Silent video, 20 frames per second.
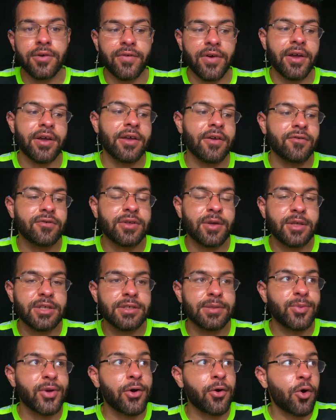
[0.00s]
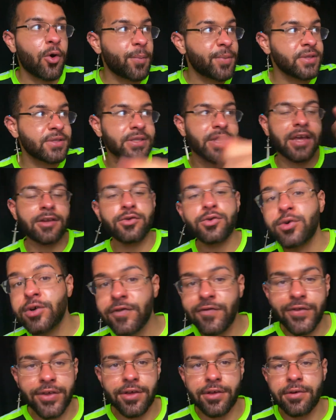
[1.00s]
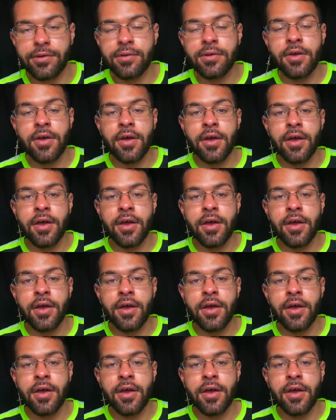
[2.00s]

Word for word: right if spirit opens that door for you